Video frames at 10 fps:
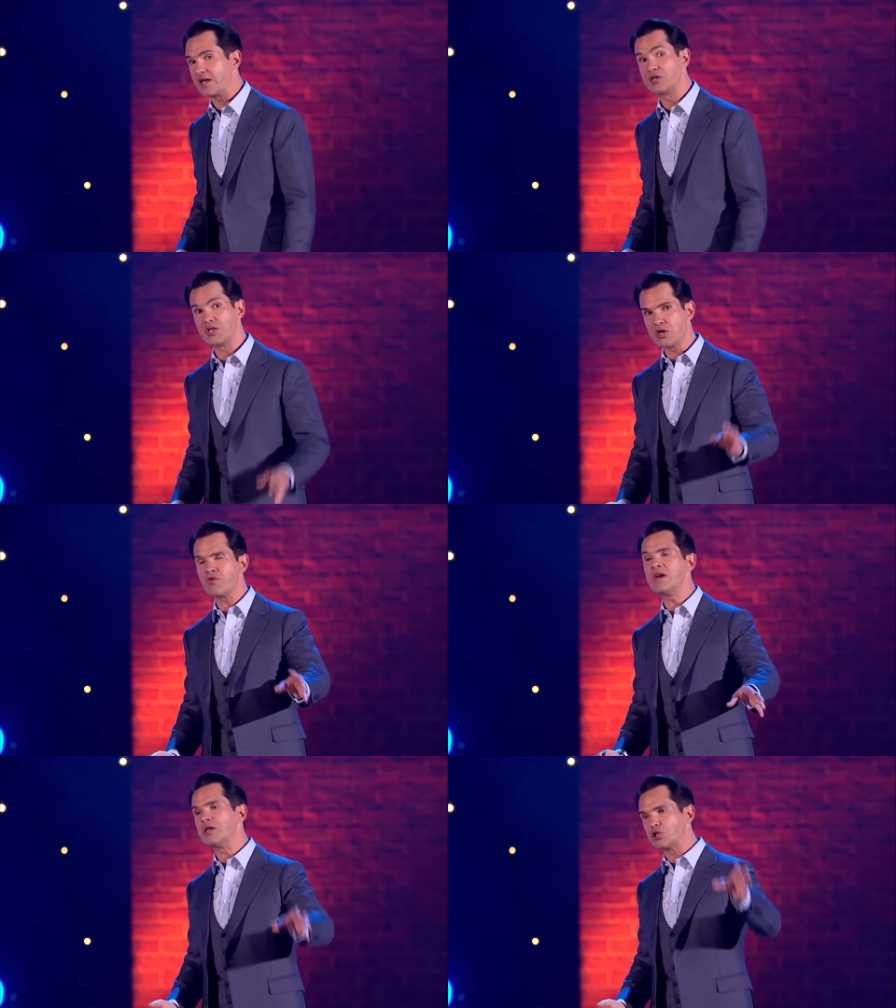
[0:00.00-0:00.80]
Because the
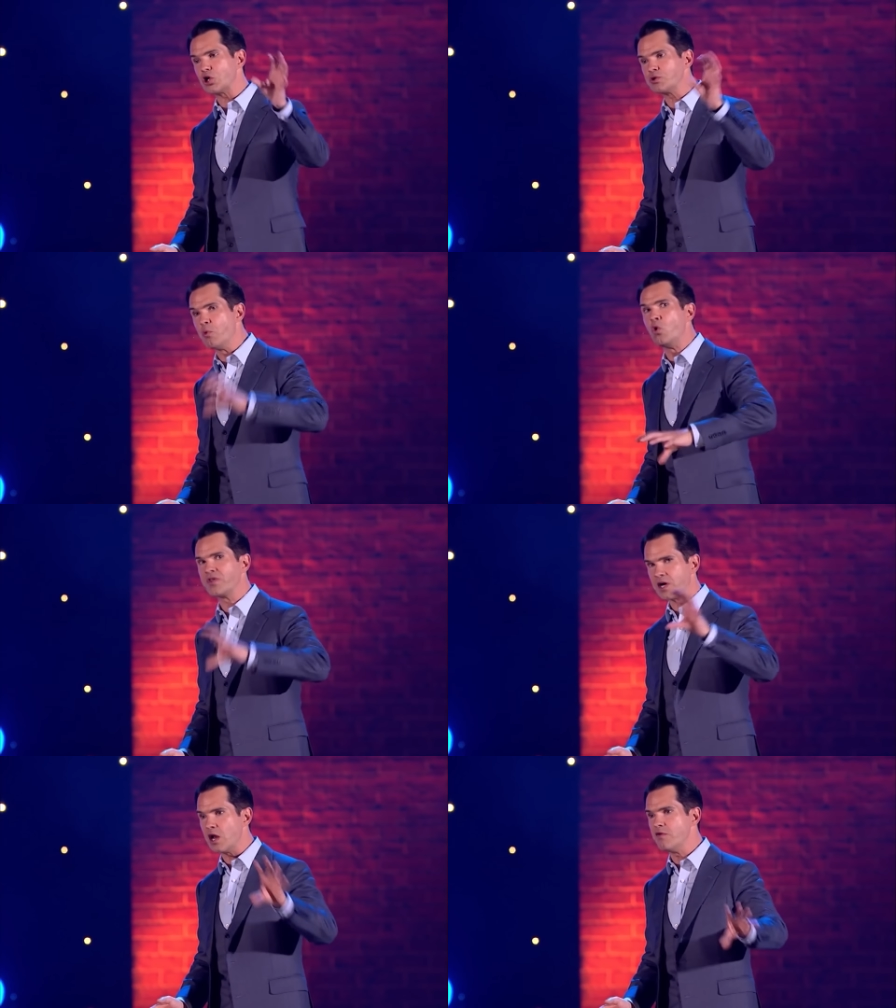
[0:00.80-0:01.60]
ingredients cost more
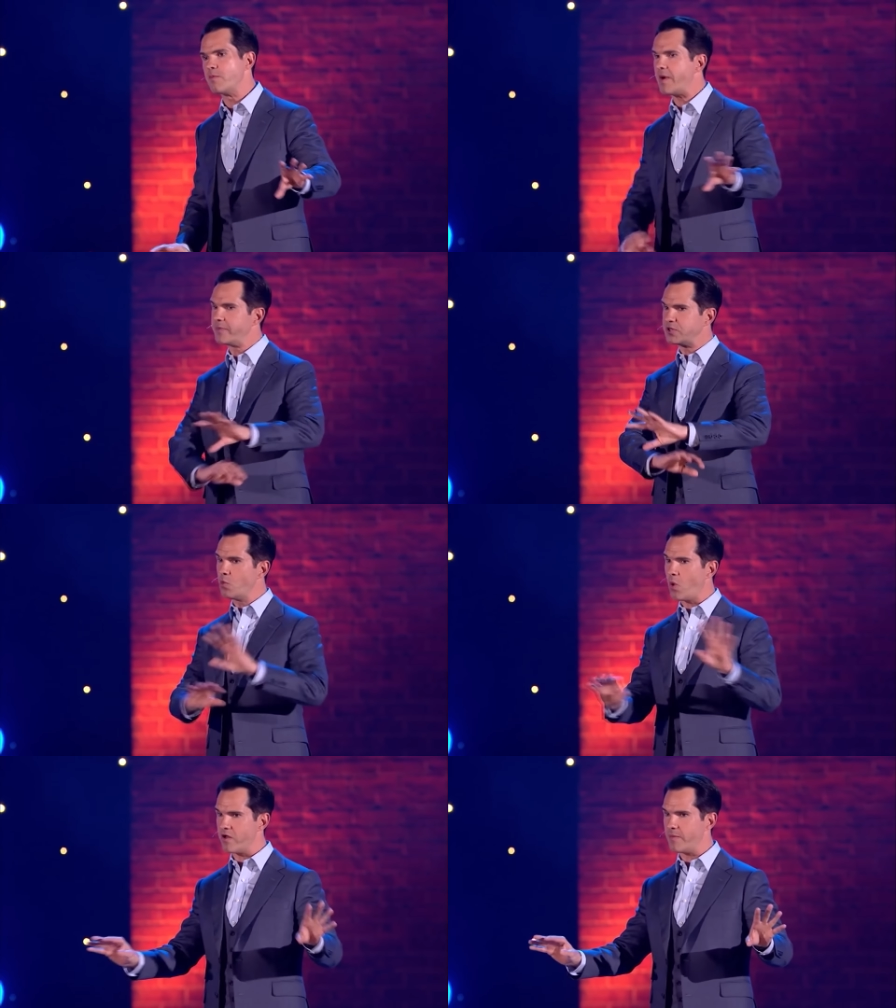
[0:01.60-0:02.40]
than a loaf of bread, but
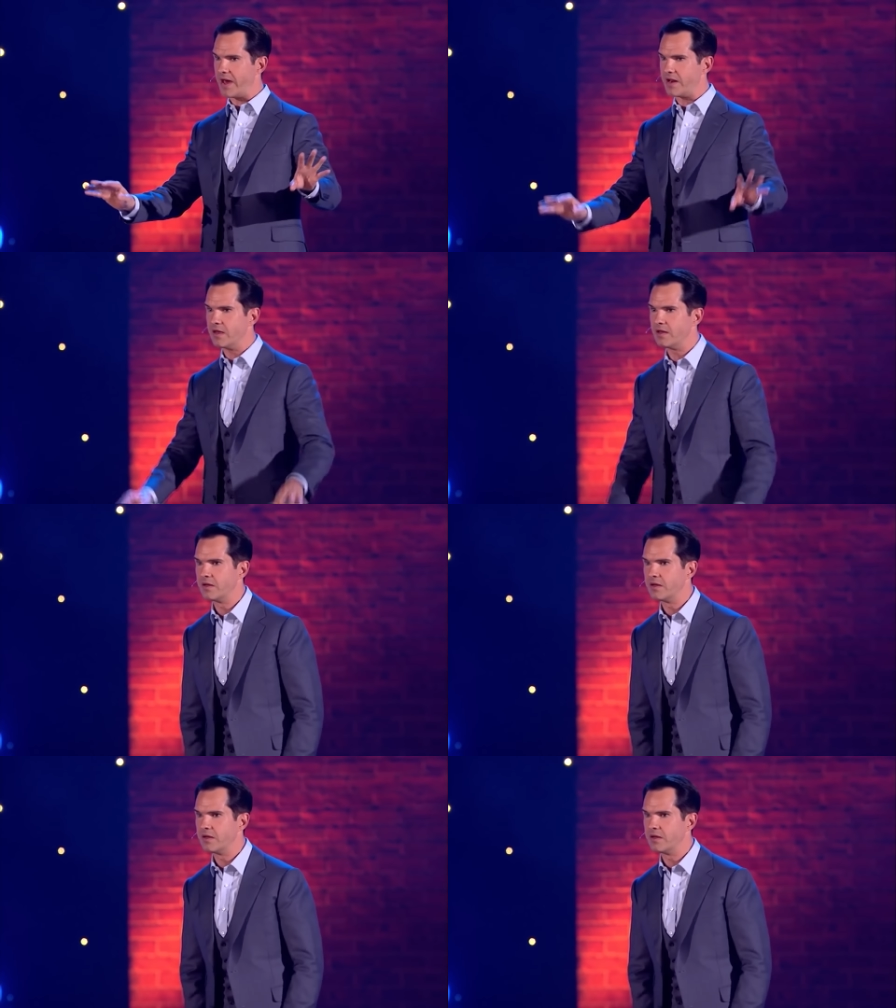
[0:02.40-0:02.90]
don't worry about it.